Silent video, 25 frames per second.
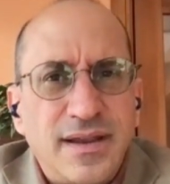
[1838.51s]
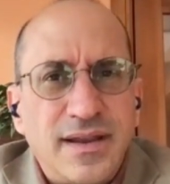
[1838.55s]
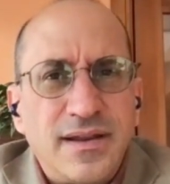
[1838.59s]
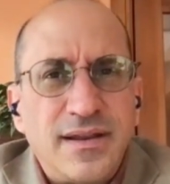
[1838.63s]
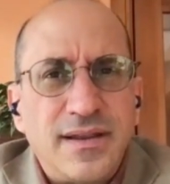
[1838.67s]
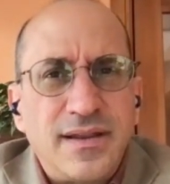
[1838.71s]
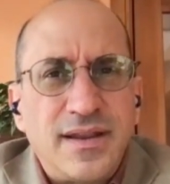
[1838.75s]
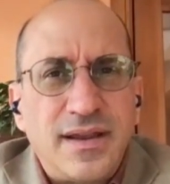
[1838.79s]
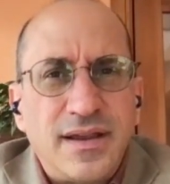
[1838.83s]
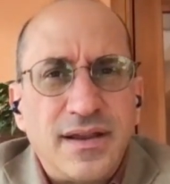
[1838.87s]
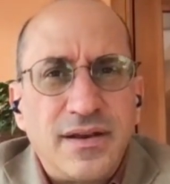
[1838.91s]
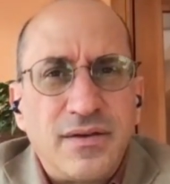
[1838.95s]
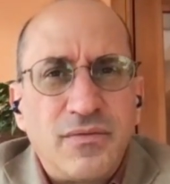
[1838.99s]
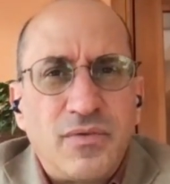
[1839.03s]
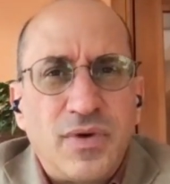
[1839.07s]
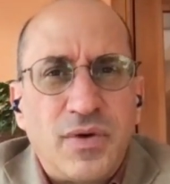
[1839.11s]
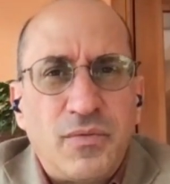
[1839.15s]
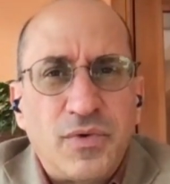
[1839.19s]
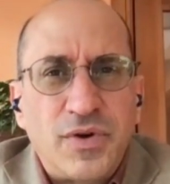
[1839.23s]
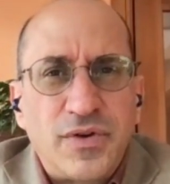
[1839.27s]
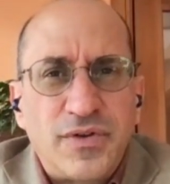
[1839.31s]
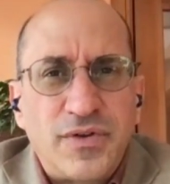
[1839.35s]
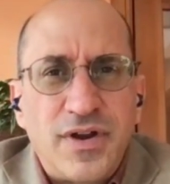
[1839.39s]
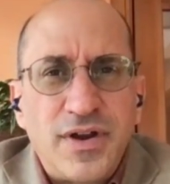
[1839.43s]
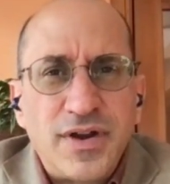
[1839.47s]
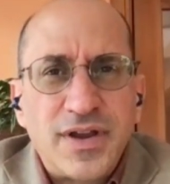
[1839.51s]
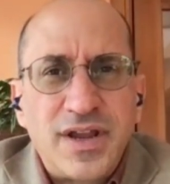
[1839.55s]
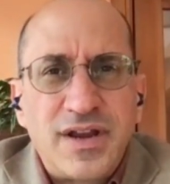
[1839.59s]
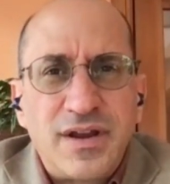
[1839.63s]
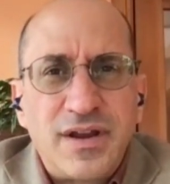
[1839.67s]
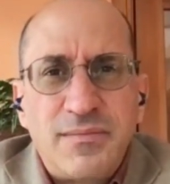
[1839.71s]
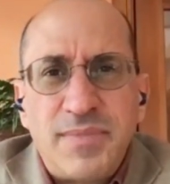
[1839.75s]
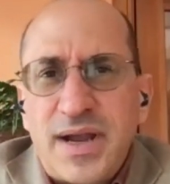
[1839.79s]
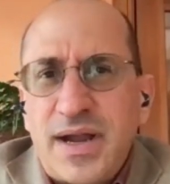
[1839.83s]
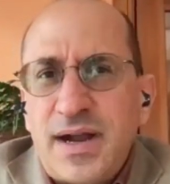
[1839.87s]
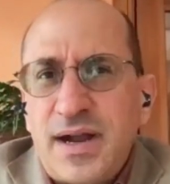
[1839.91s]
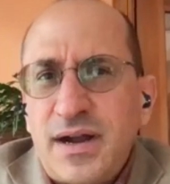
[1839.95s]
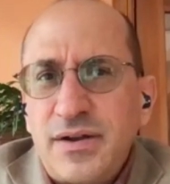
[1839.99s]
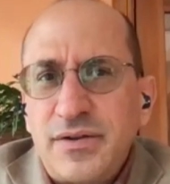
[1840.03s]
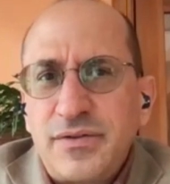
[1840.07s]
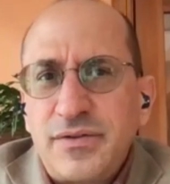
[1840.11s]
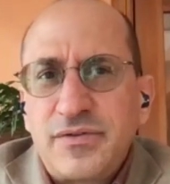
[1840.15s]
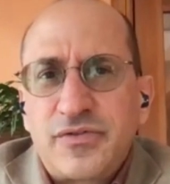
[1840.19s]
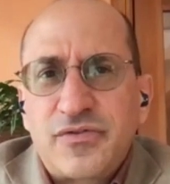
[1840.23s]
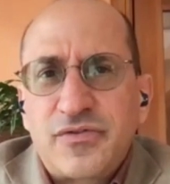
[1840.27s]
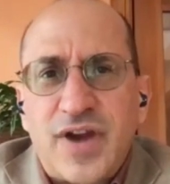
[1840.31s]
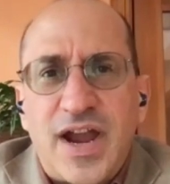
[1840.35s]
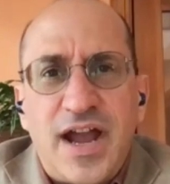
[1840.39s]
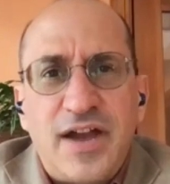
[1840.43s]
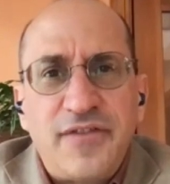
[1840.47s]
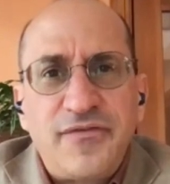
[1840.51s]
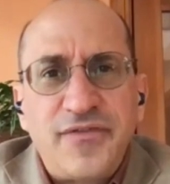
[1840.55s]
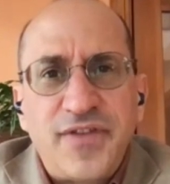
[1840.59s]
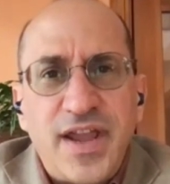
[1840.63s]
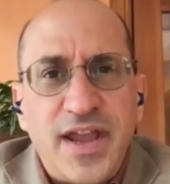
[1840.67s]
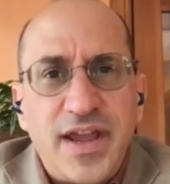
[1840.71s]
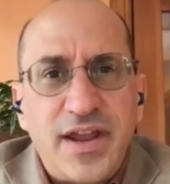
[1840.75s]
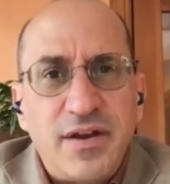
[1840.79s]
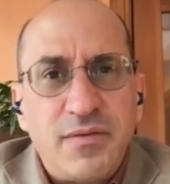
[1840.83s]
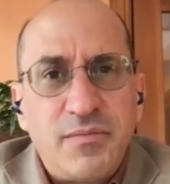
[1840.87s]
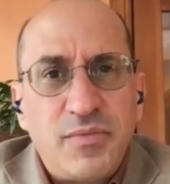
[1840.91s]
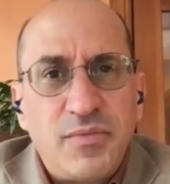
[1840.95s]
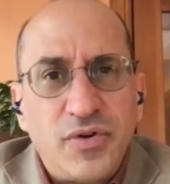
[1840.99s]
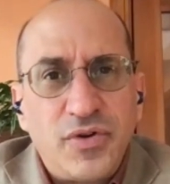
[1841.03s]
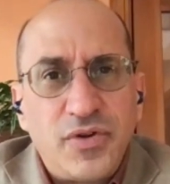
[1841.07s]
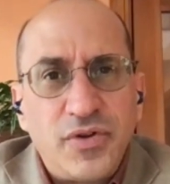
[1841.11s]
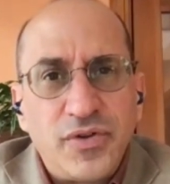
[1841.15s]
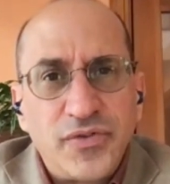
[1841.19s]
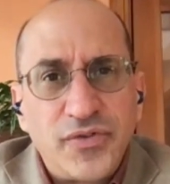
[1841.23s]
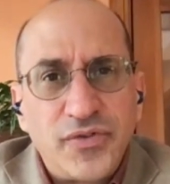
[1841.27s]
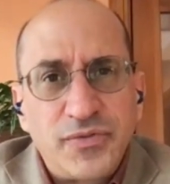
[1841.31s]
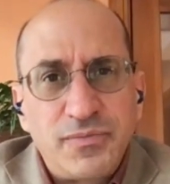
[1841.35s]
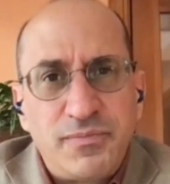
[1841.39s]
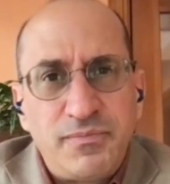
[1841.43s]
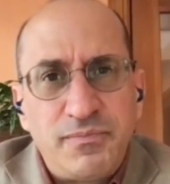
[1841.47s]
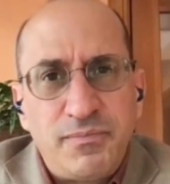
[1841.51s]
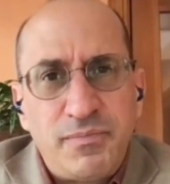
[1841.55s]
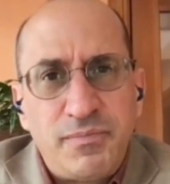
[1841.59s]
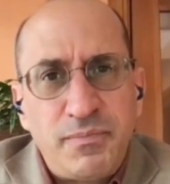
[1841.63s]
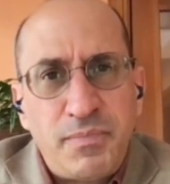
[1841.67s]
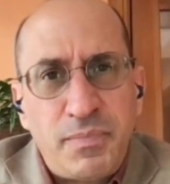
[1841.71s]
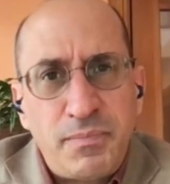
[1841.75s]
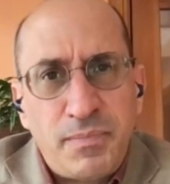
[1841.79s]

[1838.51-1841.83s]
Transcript: That when we're talking about draft animals